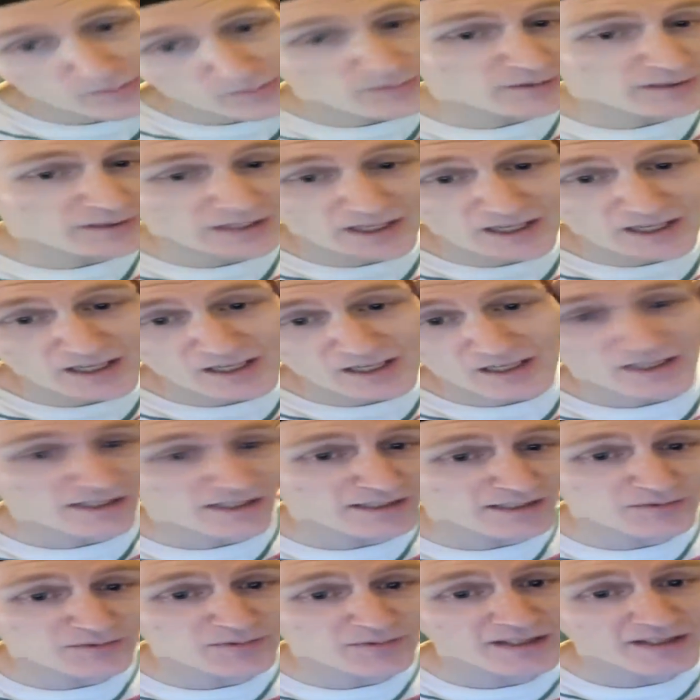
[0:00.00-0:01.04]
yeah,
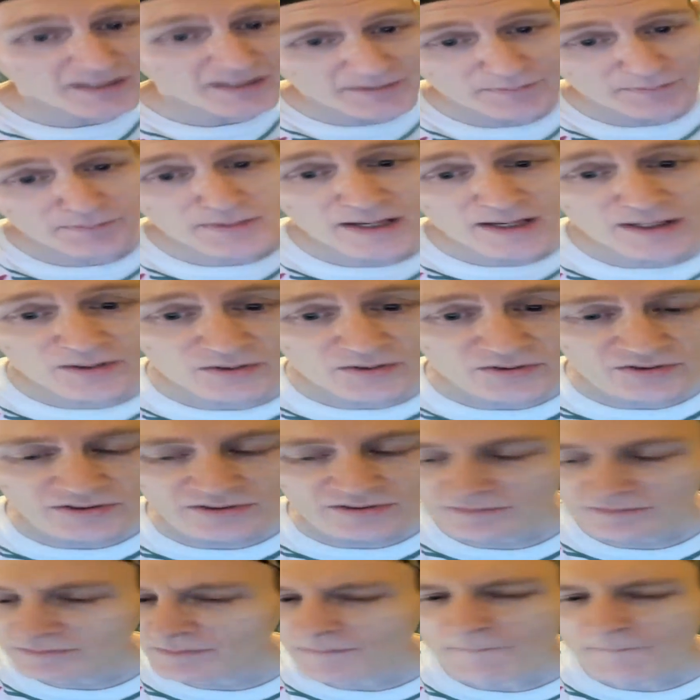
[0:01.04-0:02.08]
that's right. Bengals
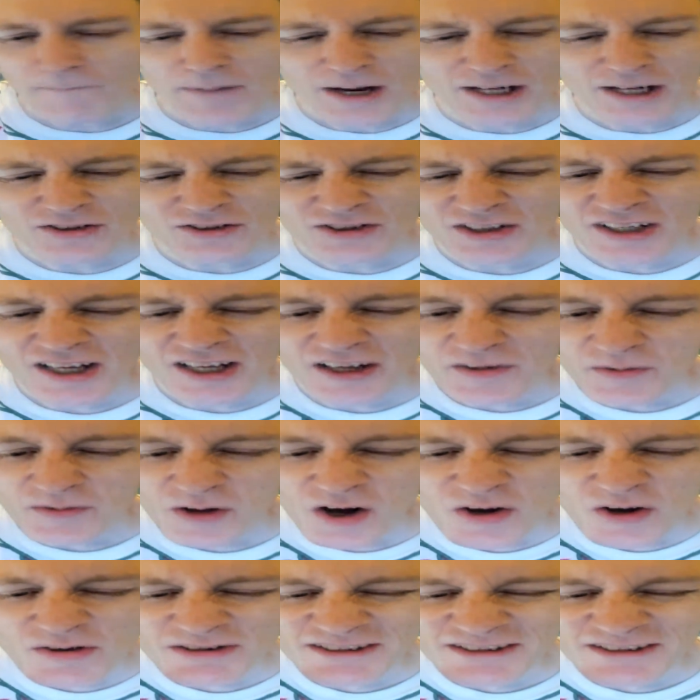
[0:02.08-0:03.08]
are the only